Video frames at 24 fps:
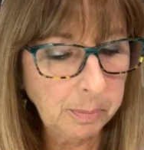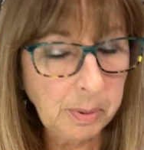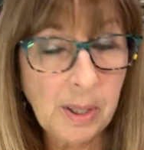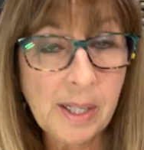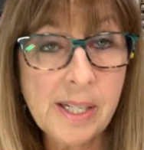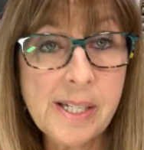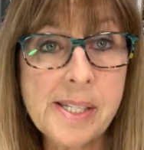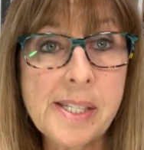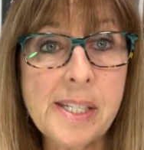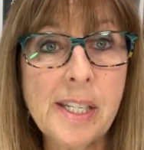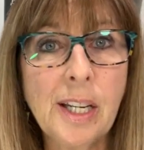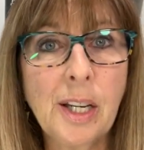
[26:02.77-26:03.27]
for
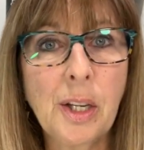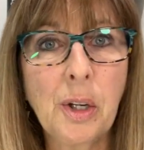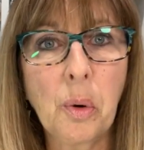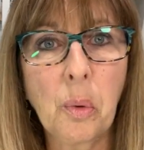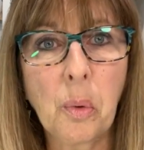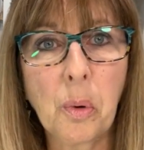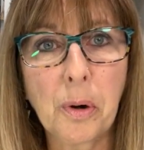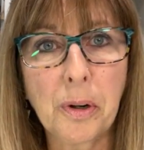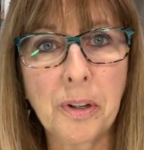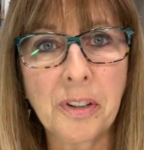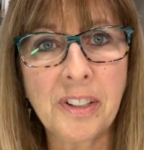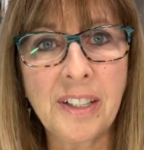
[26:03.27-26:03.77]
placing an
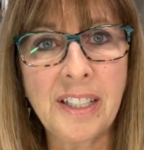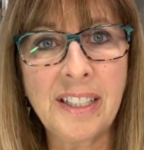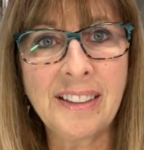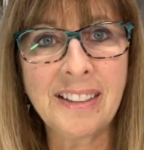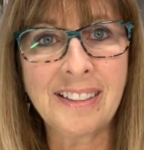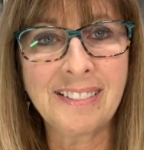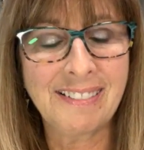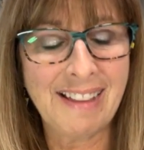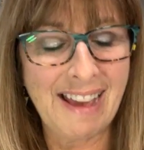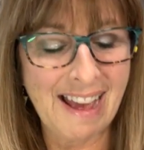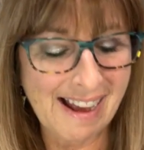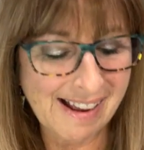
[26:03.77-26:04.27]
order in
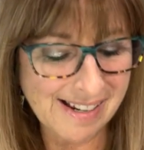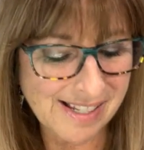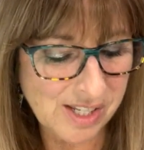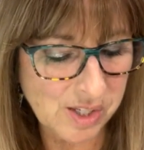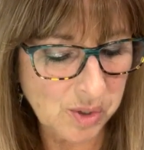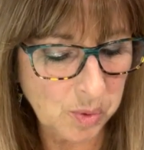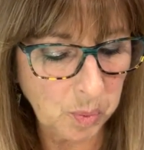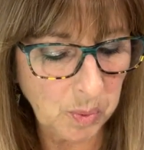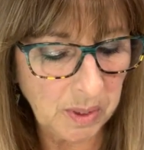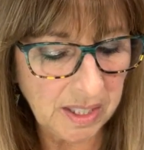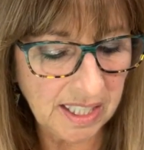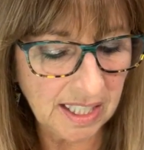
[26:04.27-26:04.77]
the
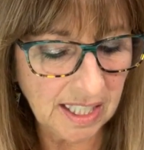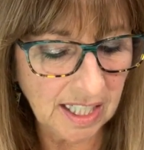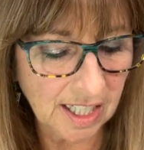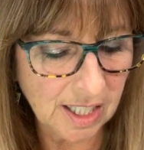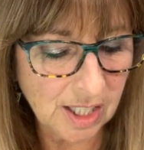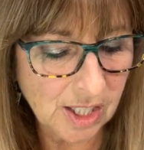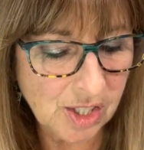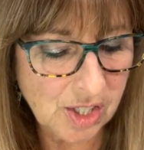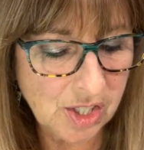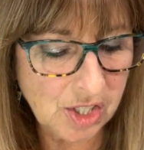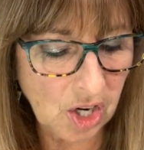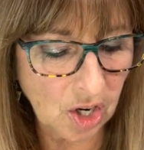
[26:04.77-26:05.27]
last
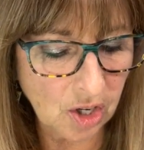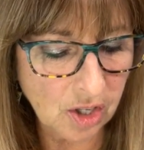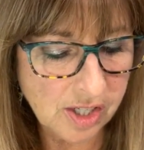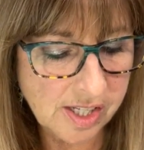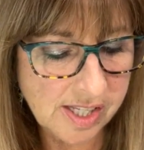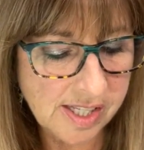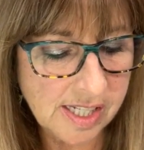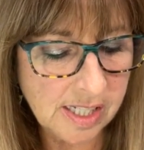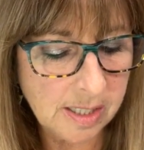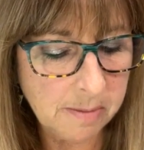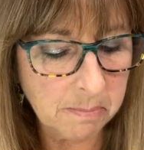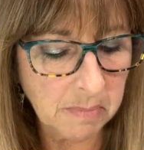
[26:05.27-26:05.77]
week,
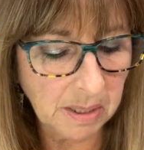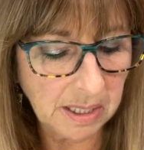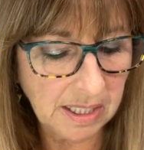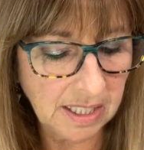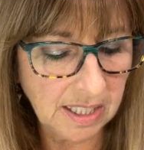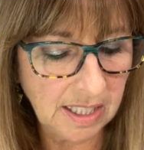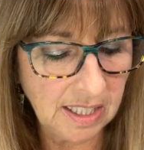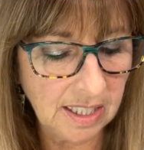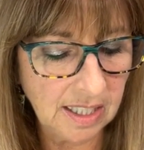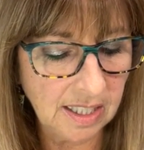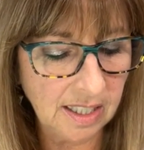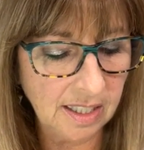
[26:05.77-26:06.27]
Darcy
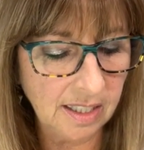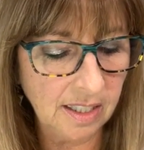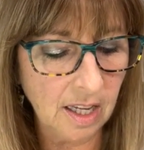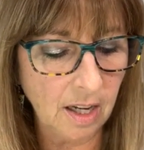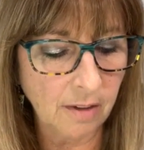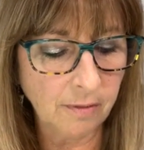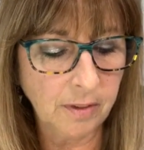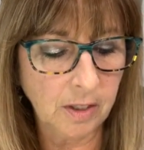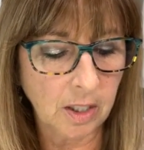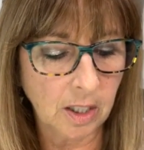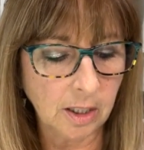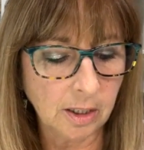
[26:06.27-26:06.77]

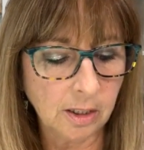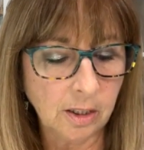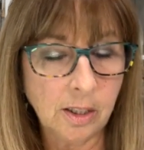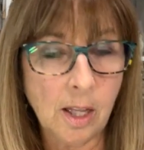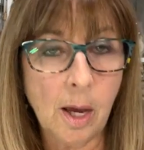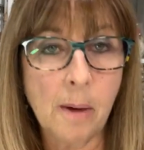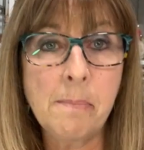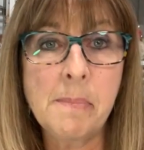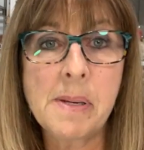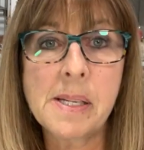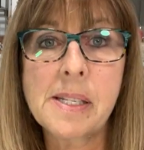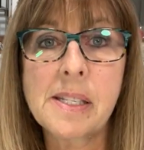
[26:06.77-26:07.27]
McKinnon of
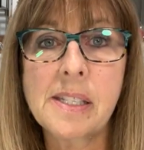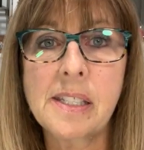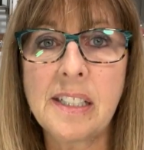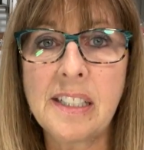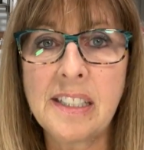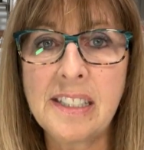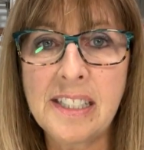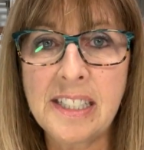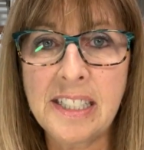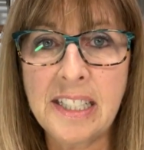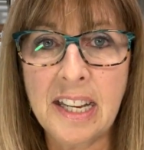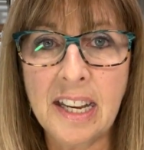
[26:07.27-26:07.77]
Columbus,
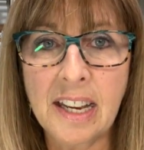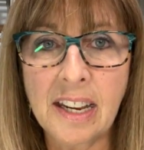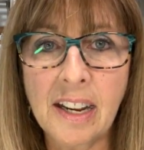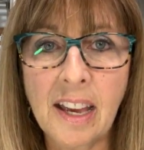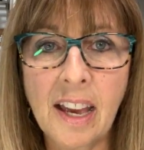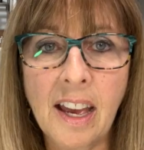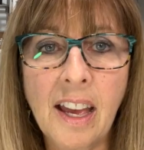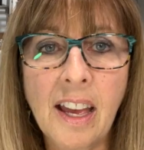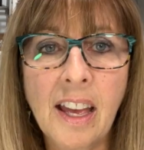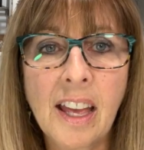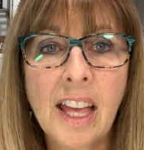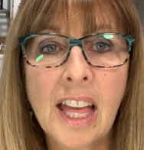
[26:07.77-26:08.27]

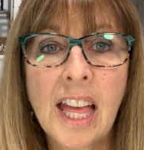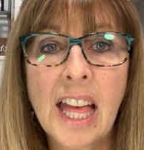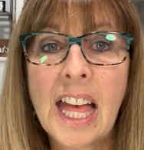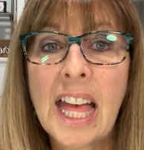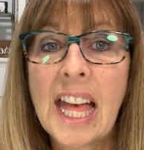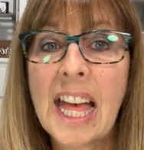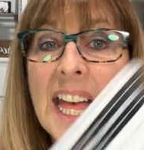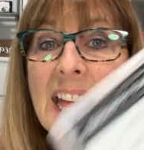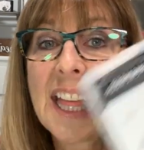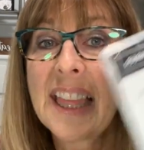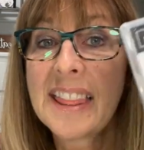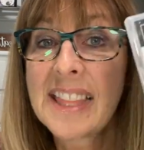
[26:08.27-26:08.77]
Indiana.
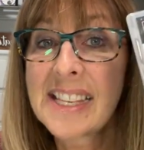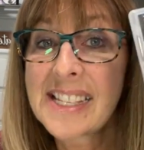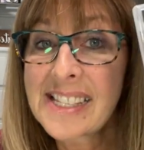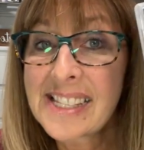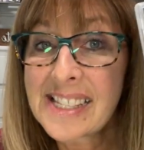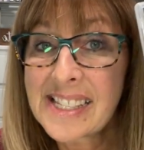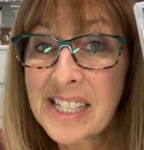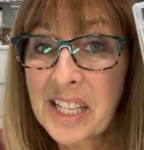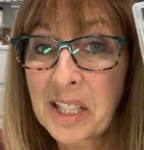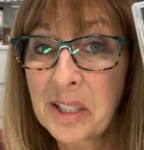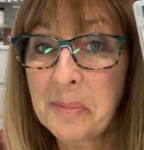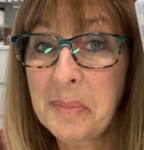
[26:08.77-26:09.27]

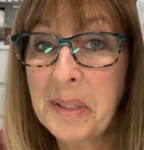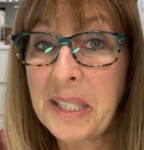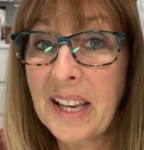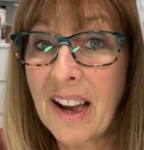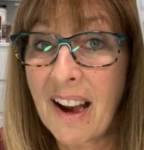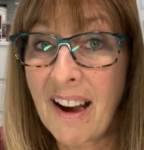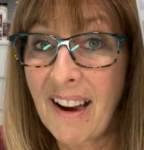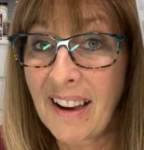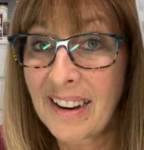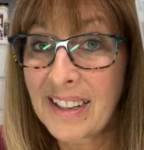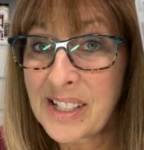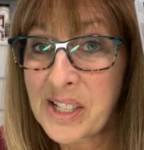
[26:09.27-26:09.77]
This is going to
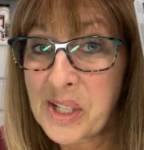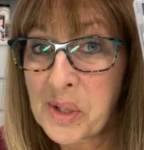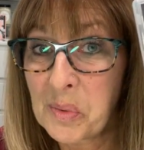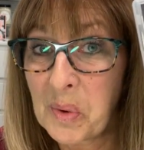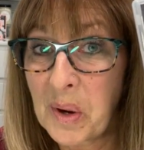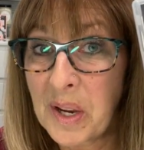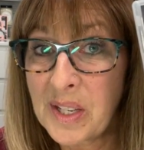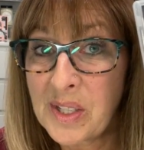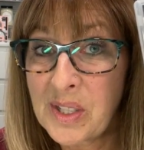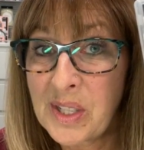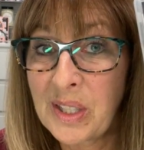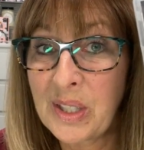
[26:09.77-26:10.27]
be on its
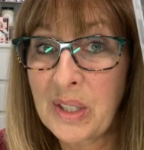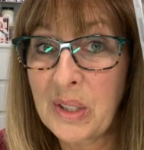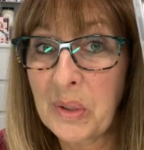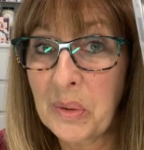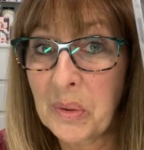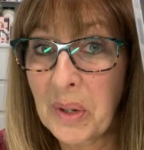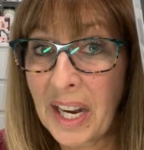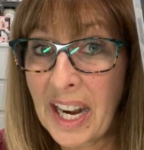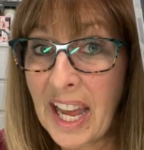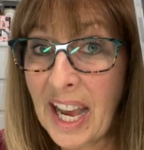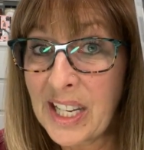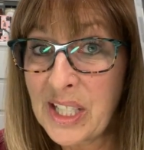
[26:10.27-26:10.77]
way to
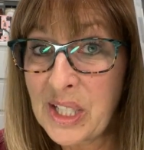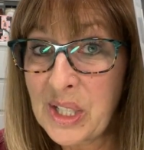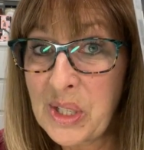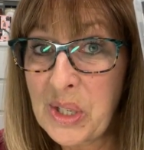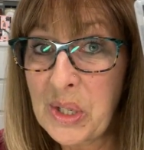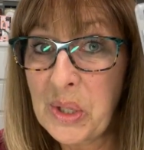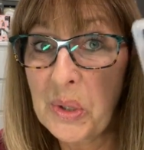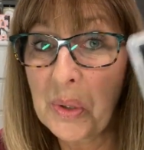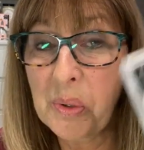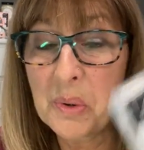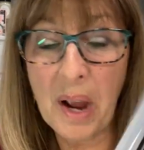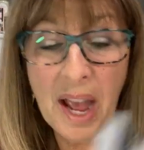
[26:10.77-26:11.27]
you. And I
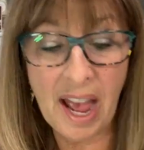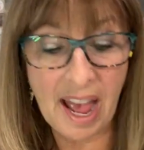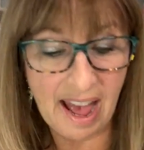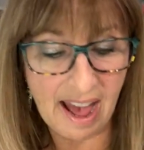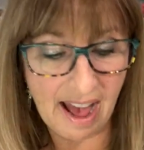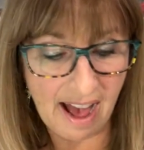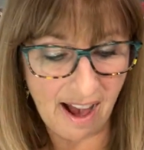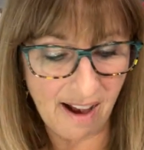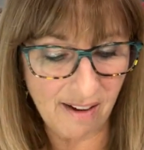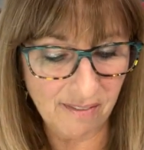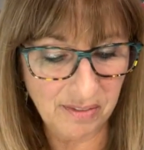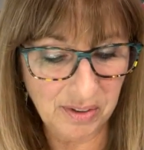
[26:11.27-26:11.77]
do
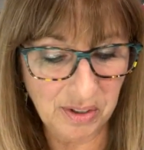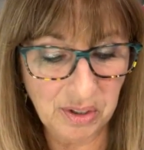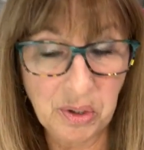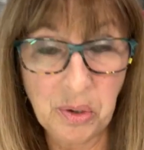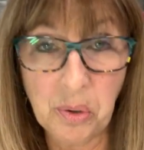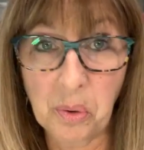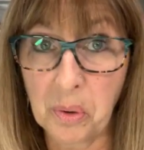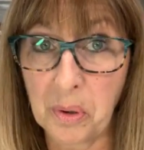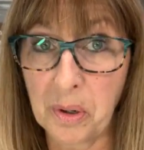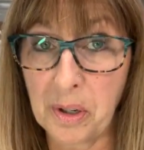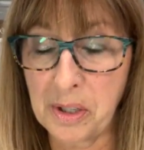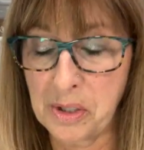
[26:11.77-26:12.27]
have
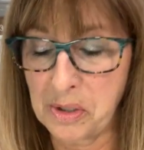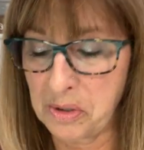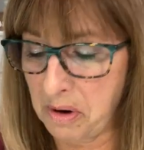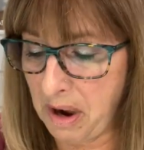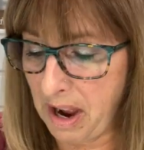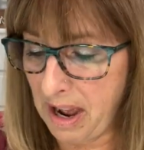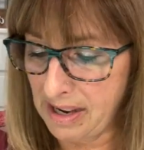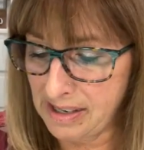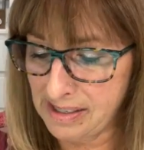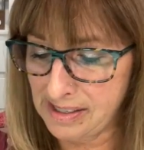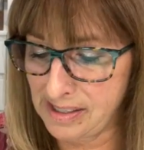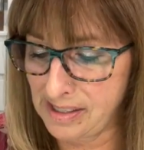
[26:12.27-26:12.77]
your
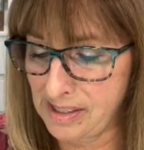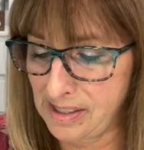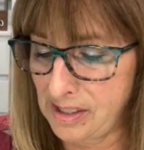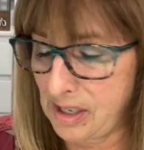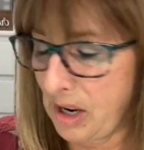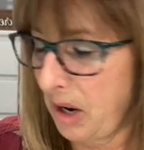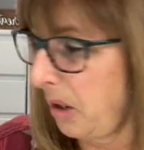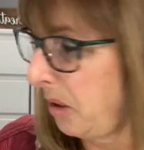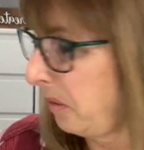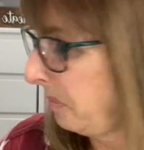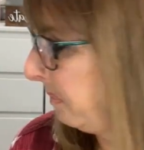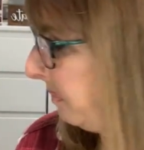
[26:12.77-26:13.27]
address.
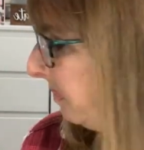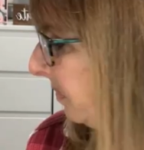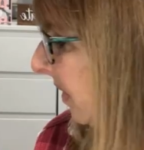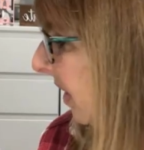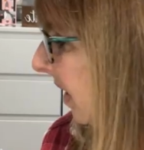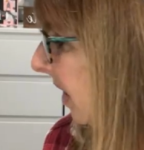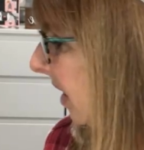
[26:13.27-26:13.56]
So